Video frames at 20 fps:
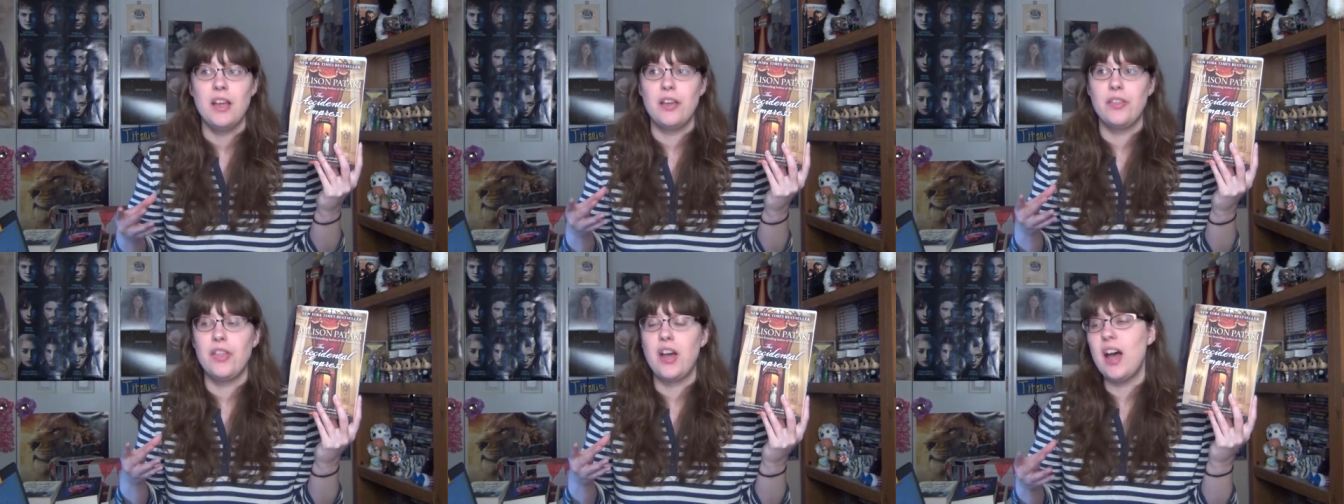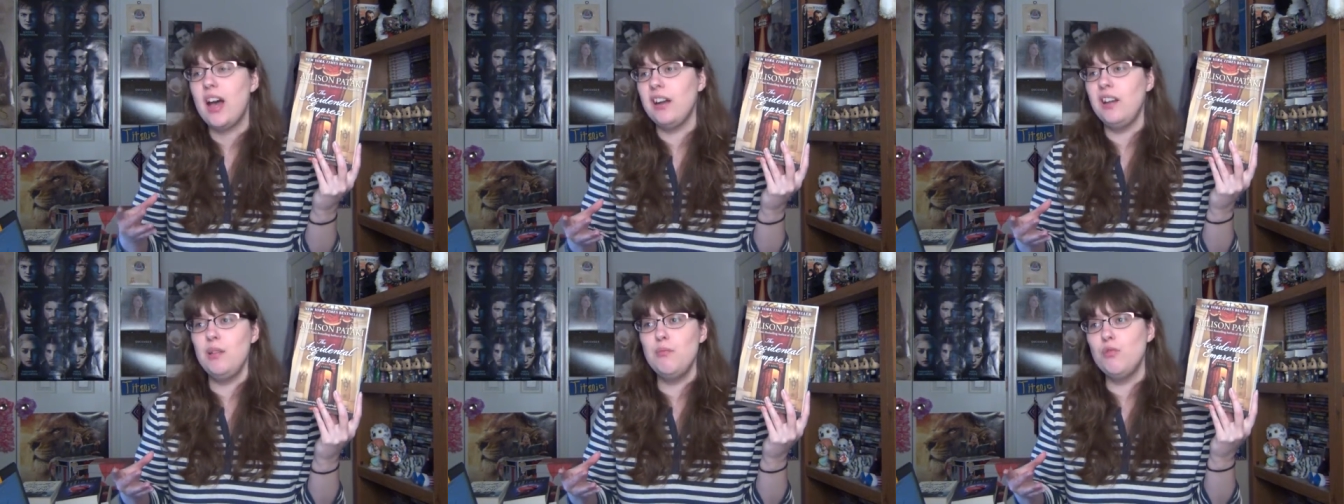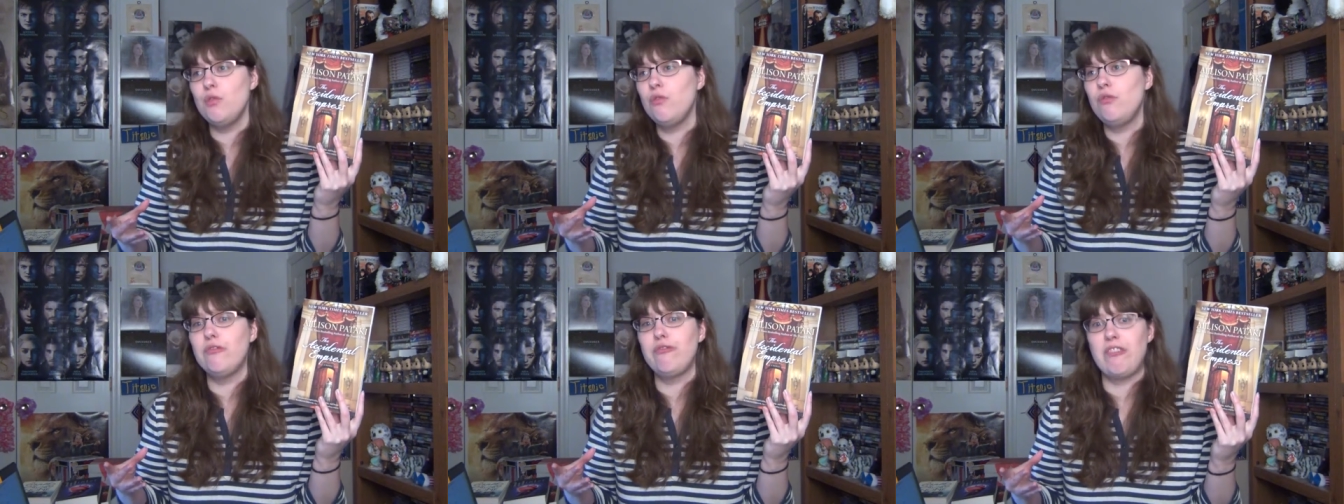the
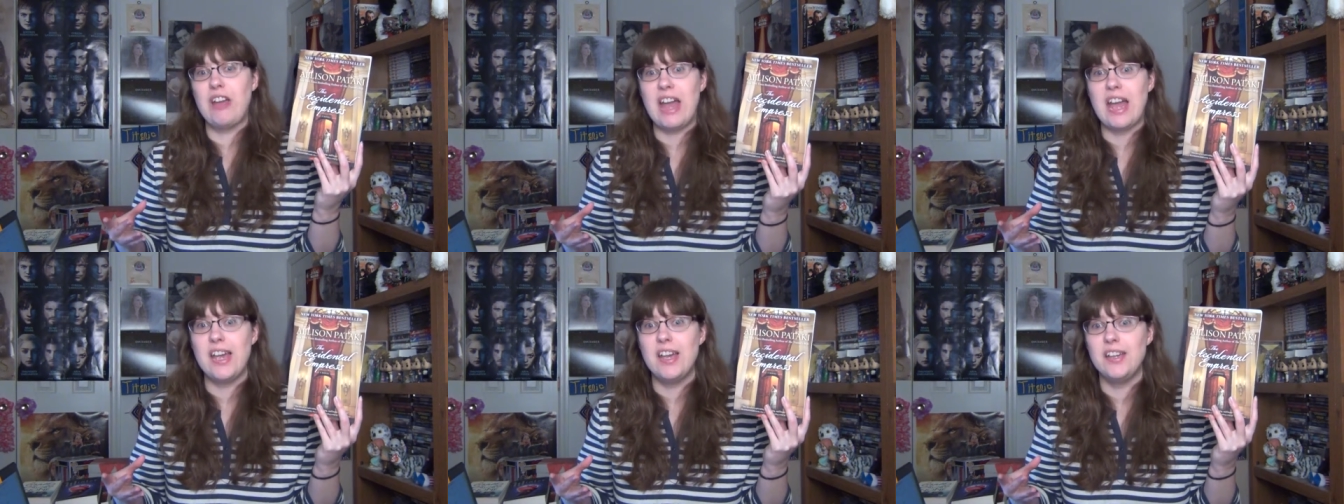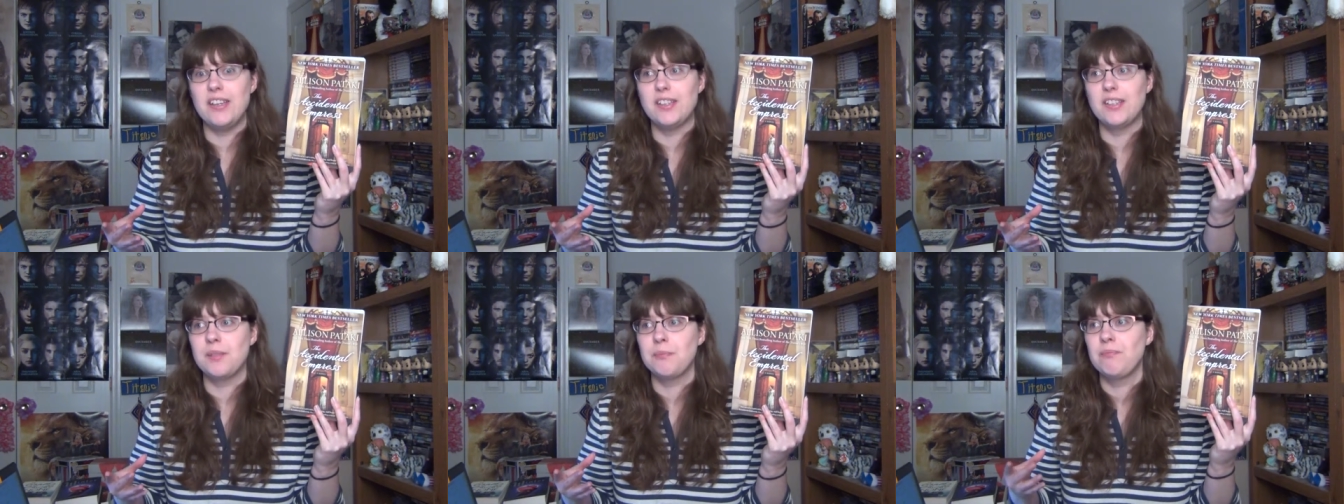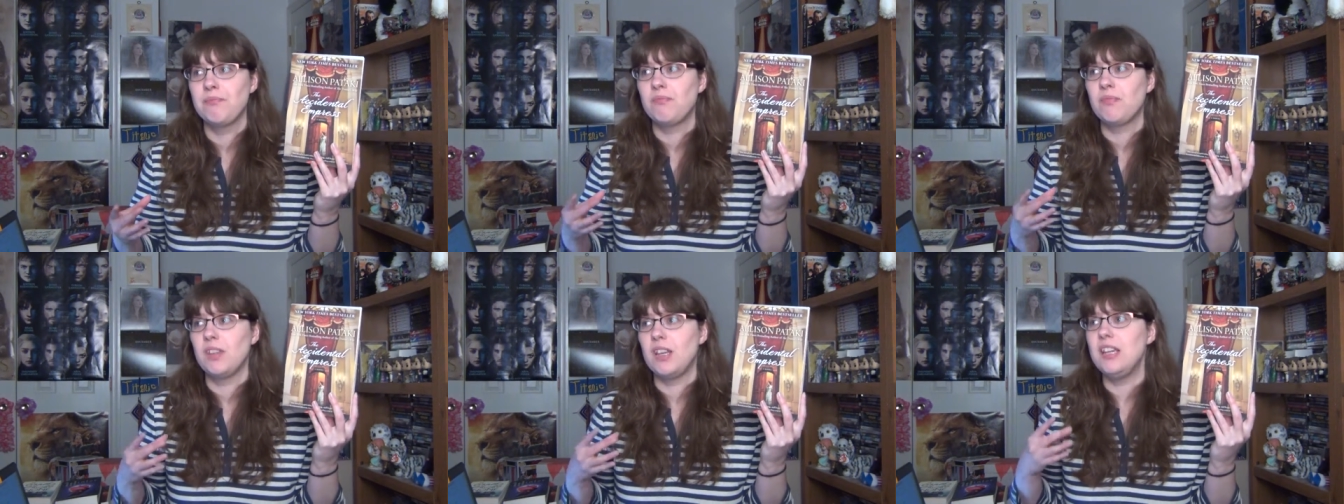honeymoon phase
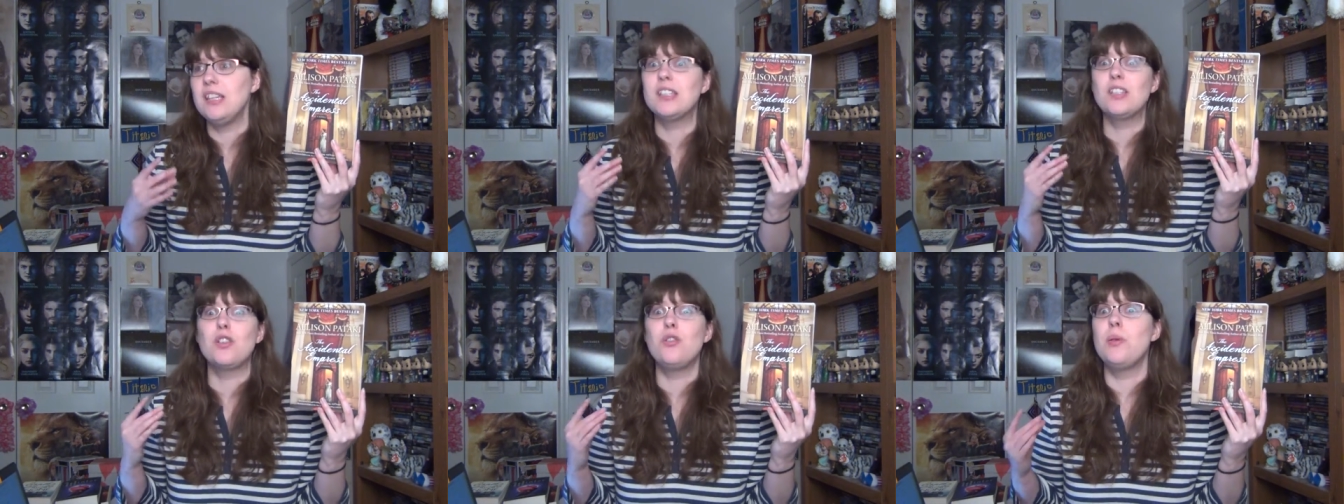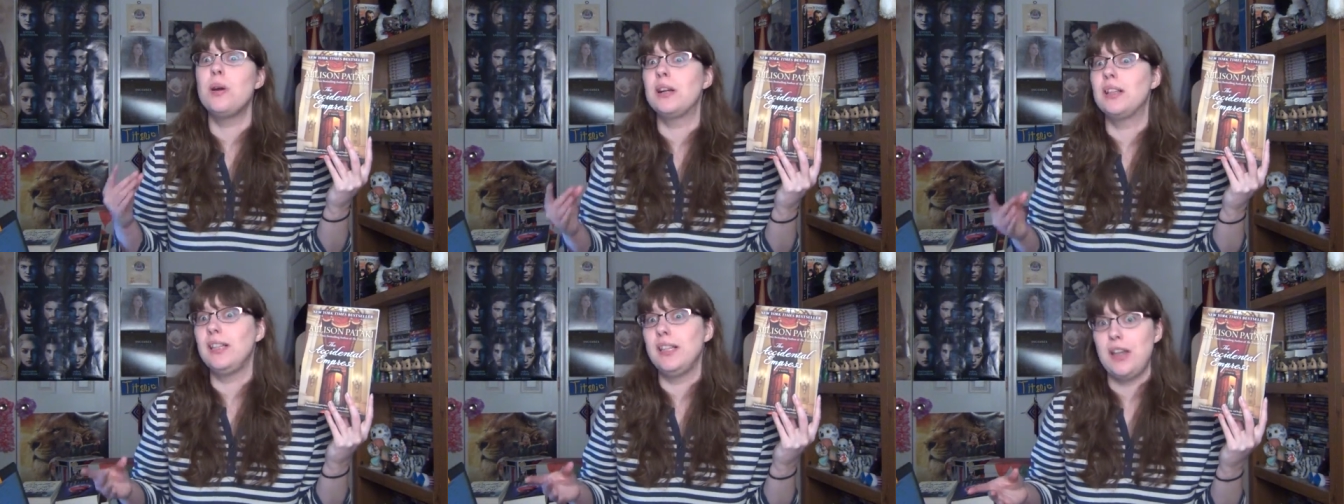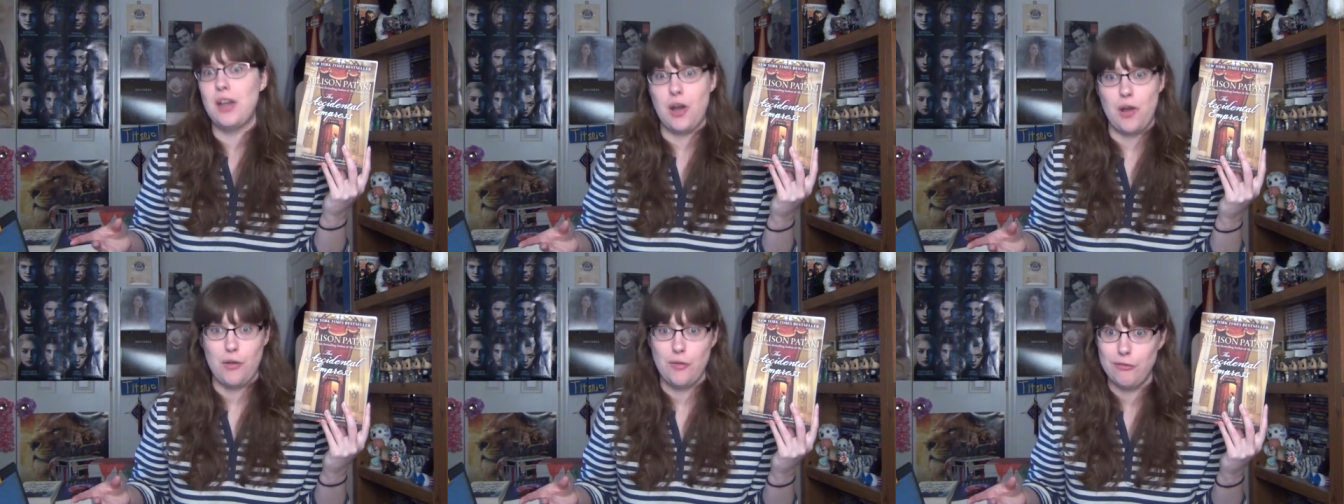is
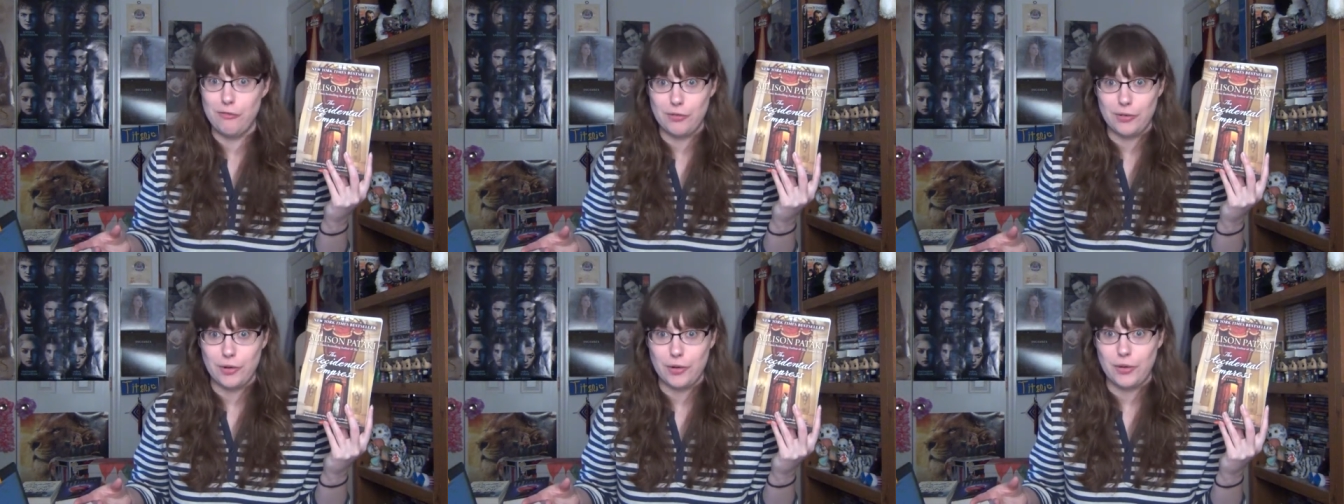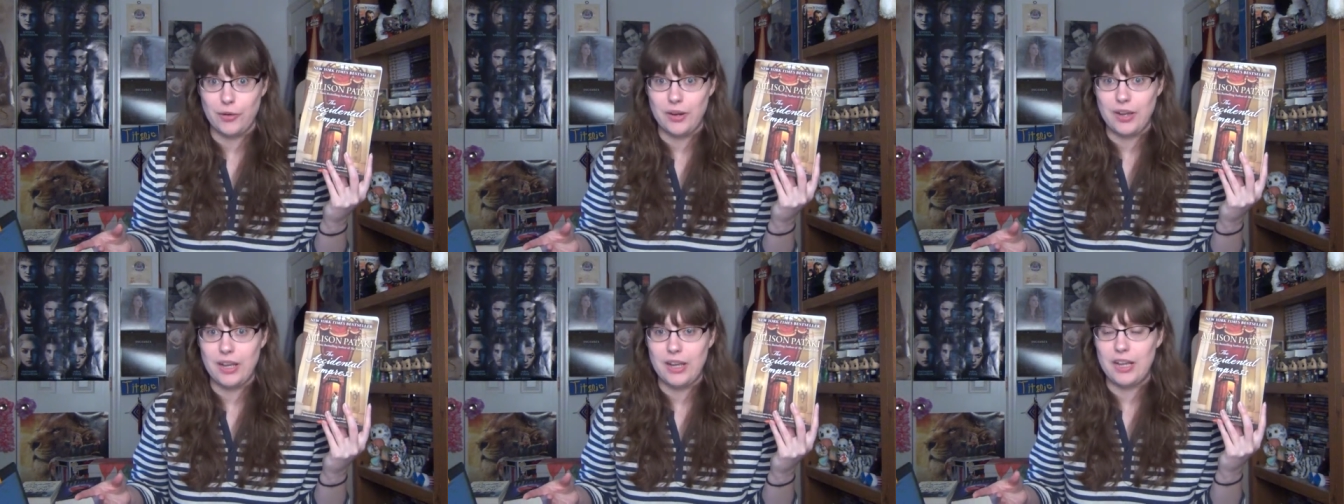quickly over.